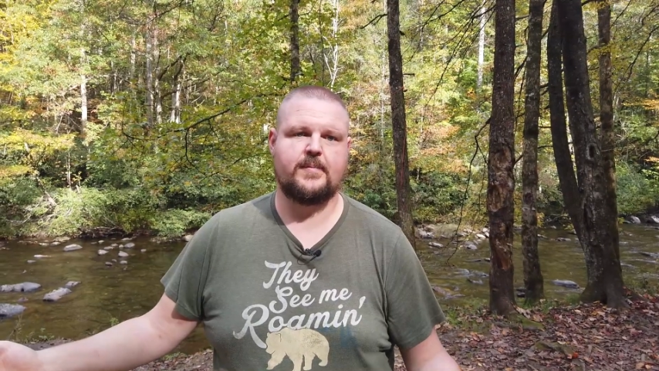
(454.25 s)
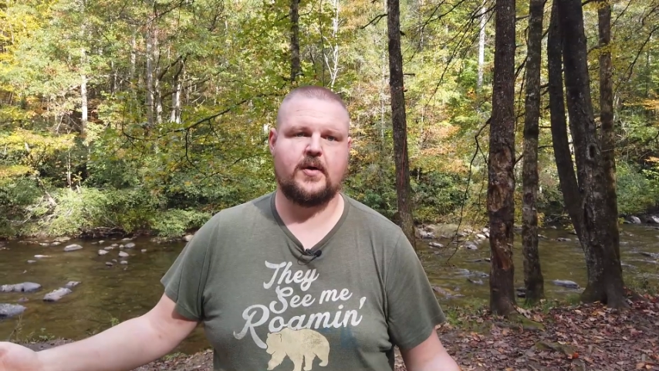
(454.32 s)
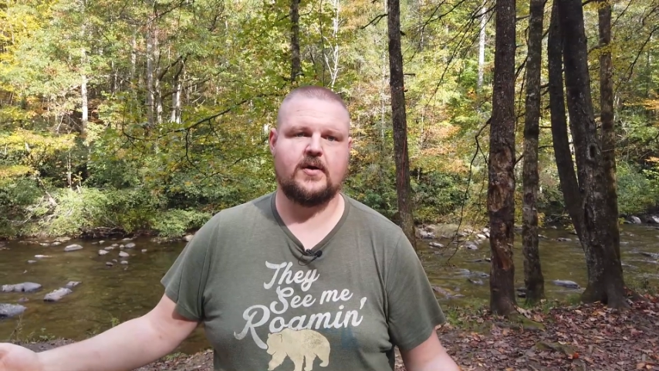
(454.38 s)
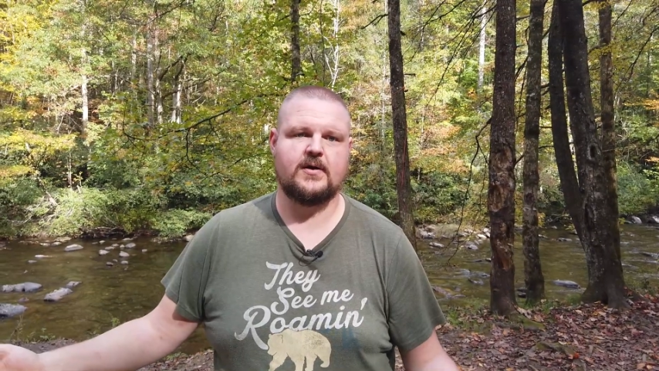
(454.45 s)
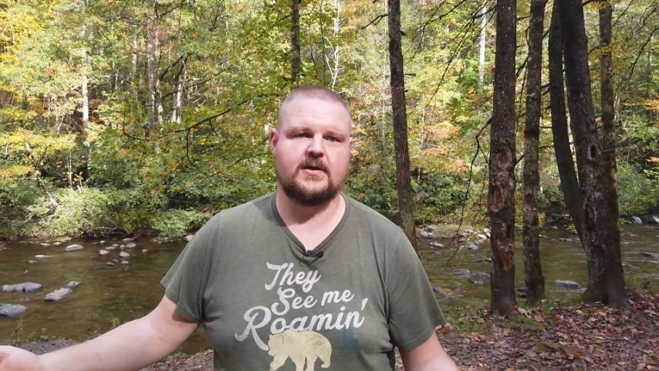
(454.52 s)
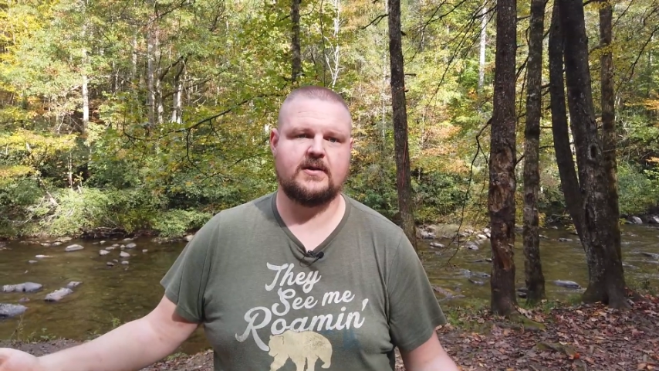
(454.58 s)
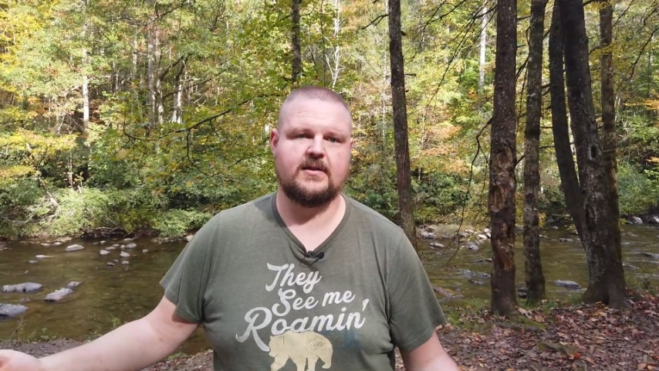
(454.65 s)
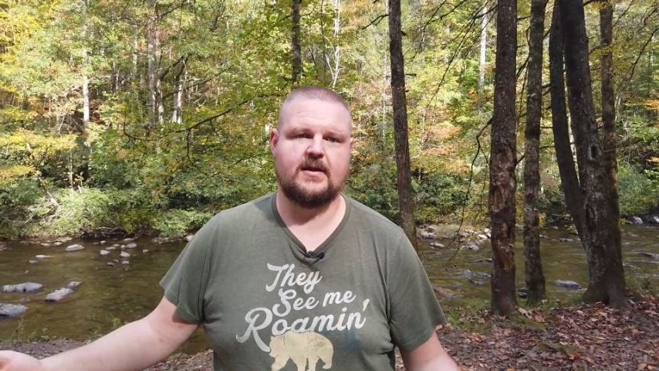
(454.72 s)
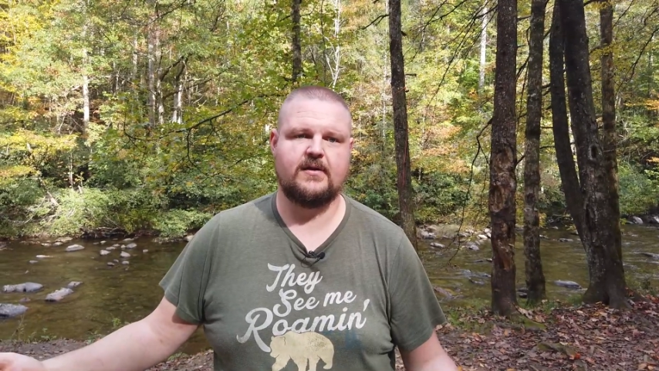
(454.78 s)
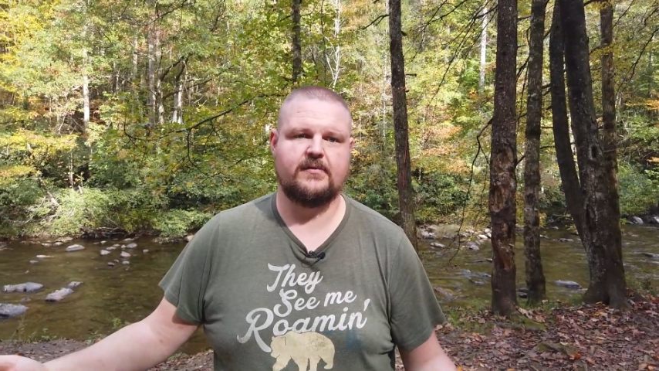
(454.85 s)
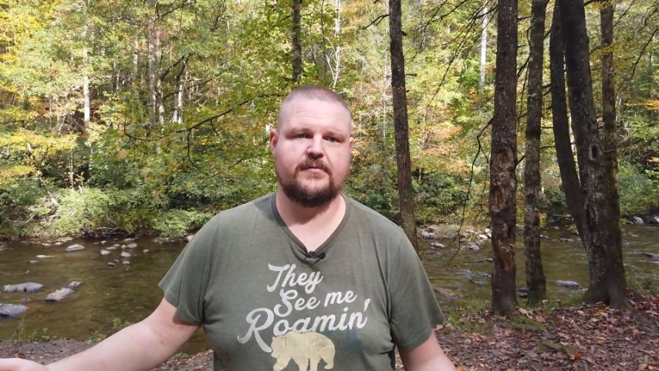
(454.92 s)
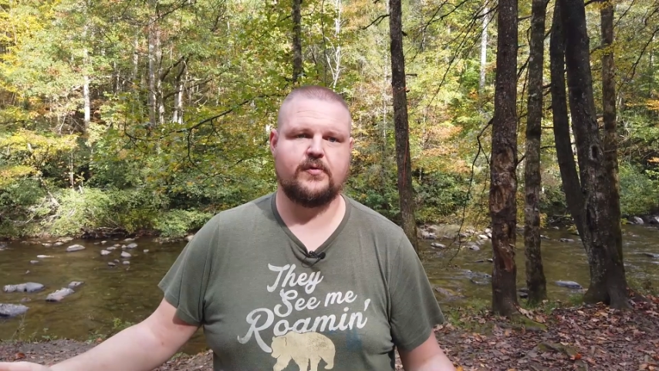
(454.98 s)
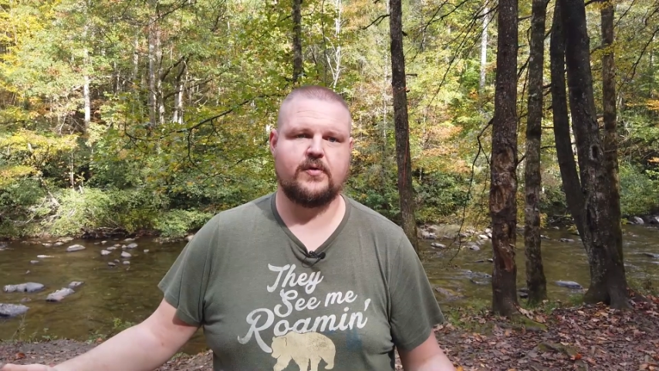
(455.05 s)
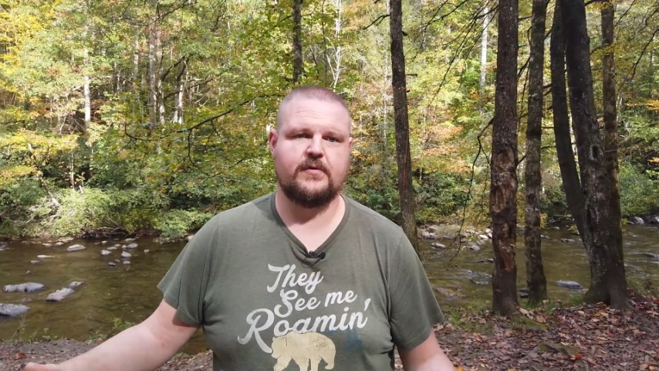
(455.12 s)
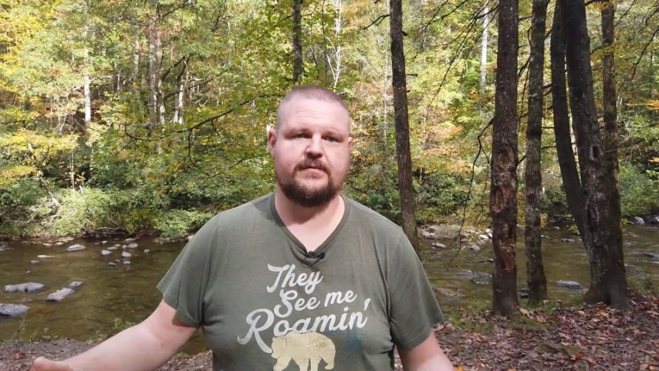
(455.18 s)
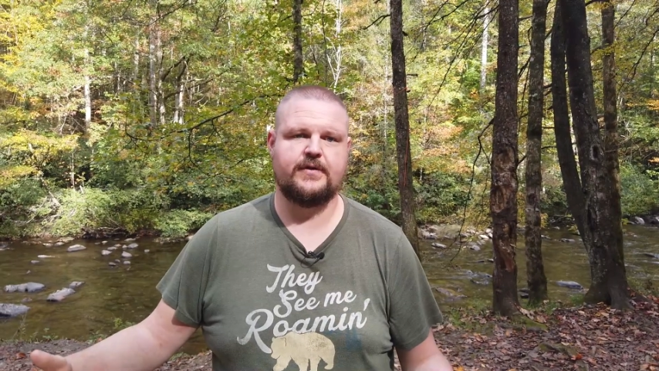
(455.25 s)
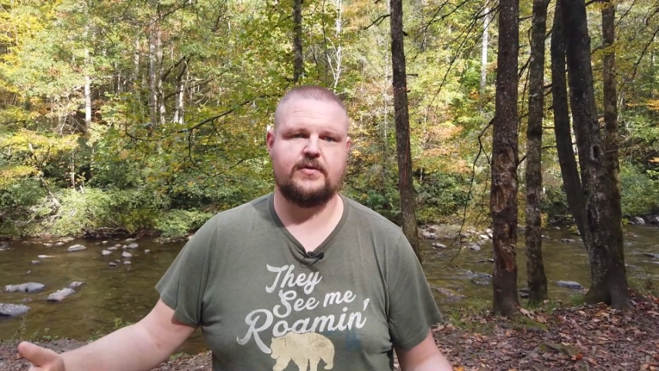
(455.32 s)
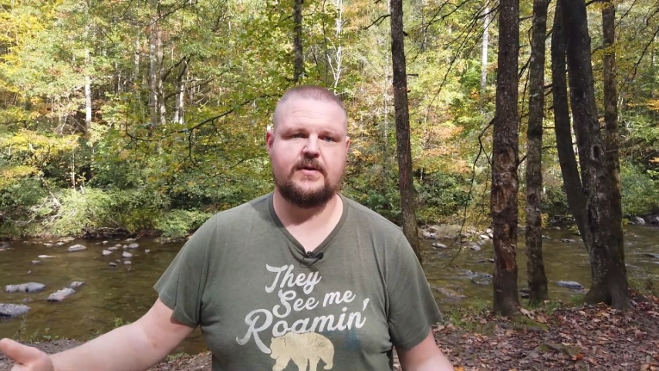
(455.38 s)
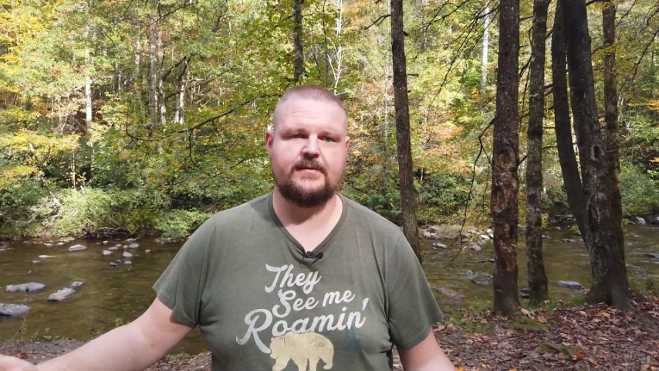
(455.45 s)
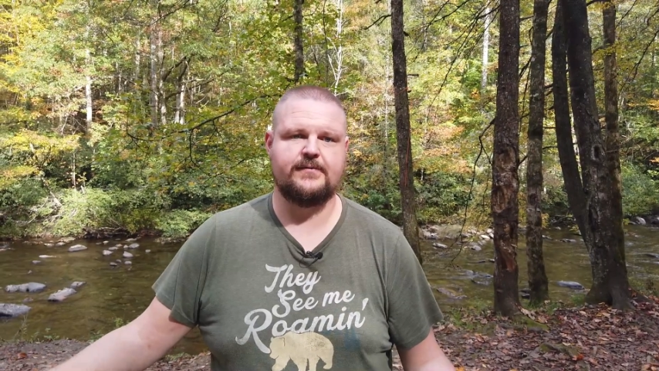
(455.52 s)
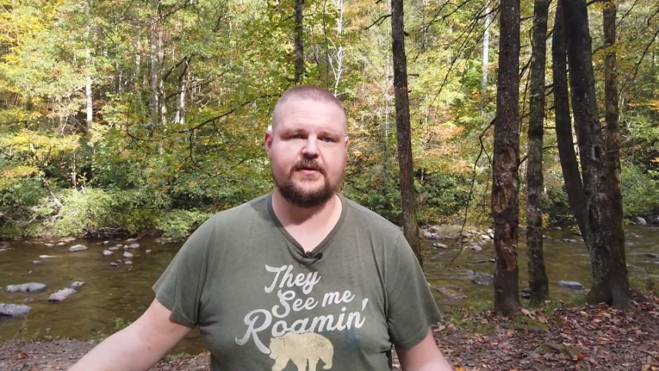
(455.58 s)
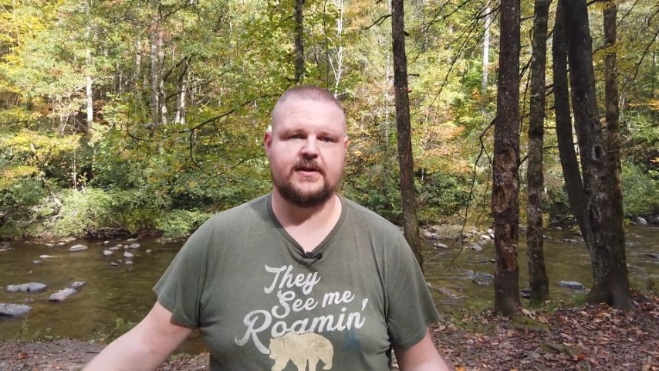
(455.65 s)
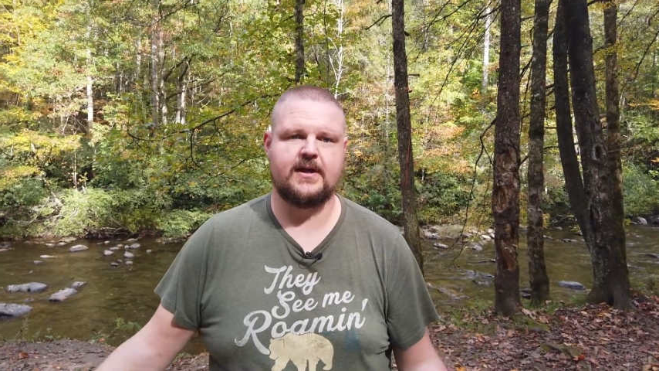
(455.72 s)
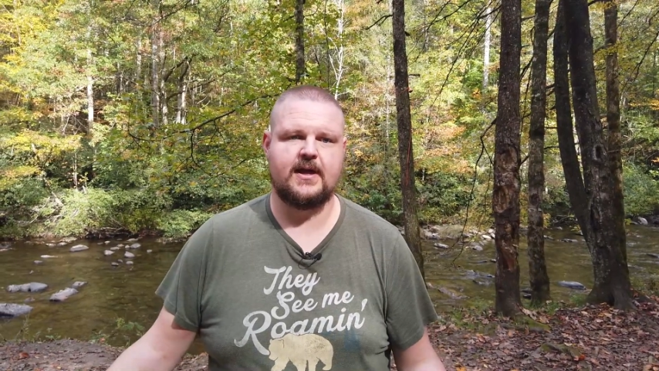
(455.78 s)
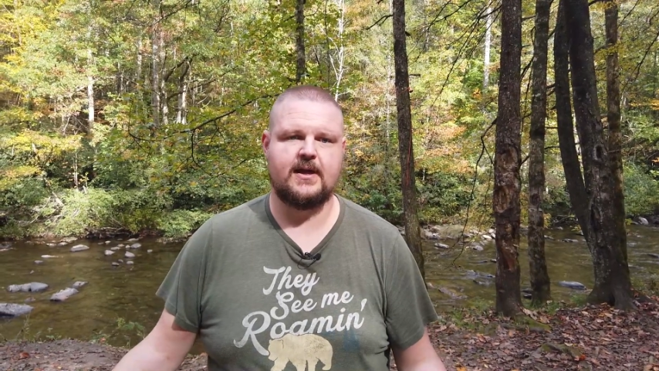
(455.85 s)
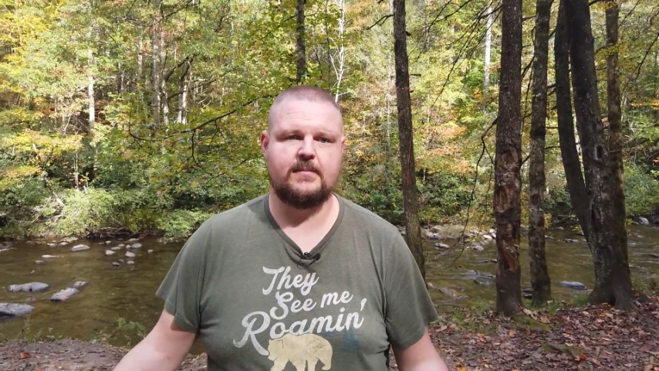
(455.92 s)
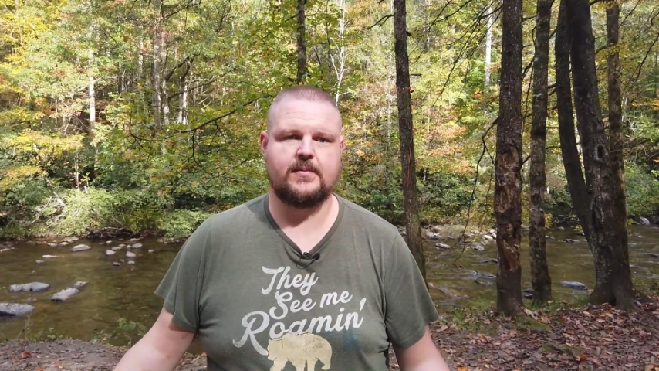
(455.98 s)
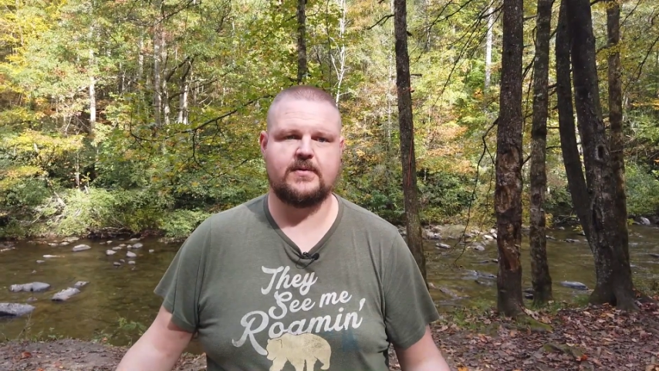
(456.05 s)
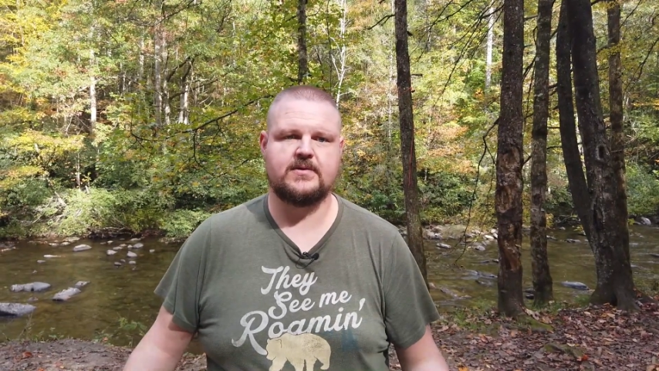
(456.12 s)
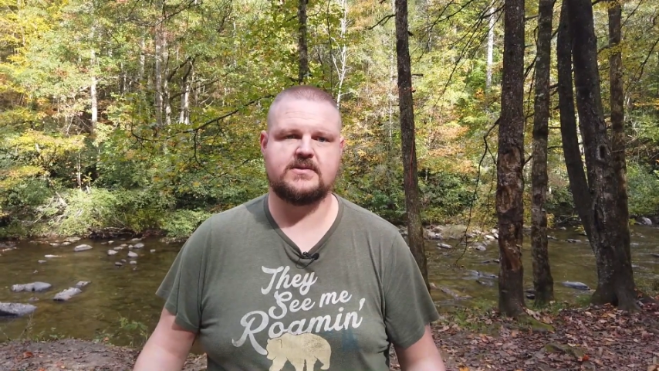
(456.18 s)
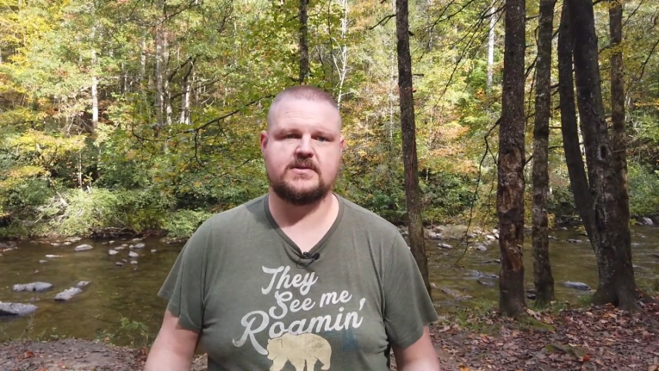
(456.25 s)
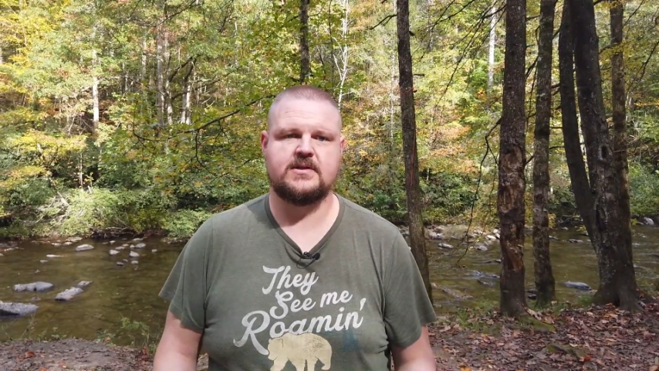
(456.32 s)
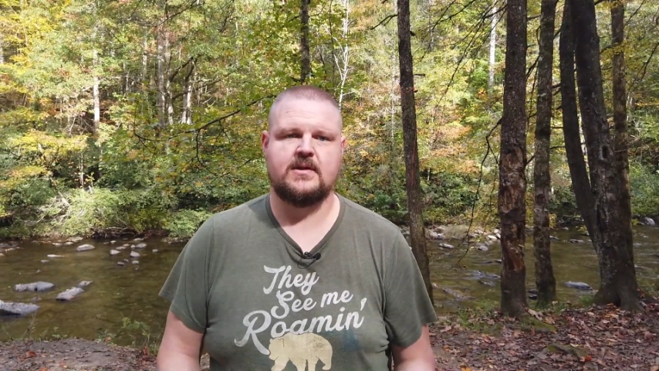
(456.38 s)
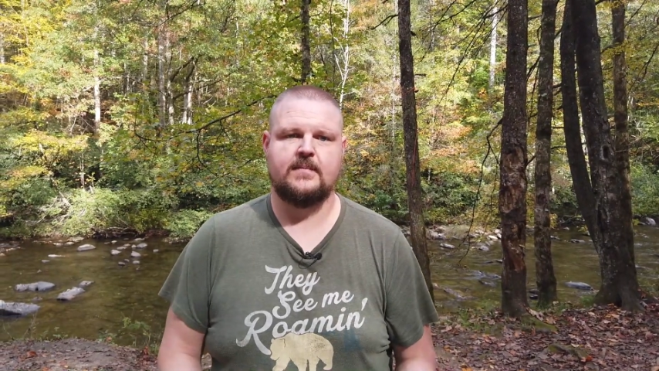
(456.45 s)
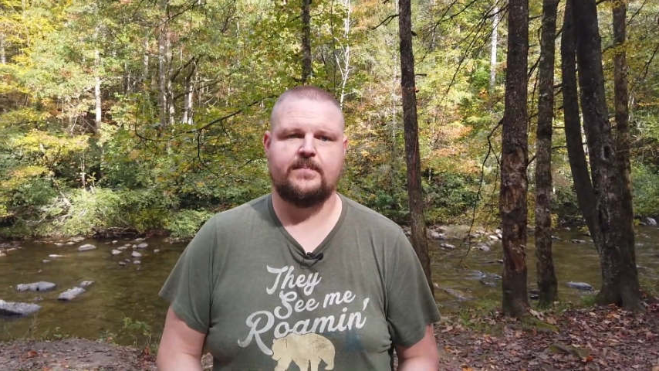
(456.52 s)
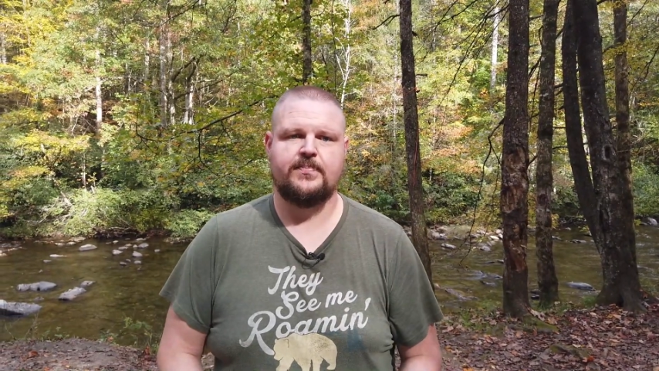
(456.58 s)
parking there for a few different campers.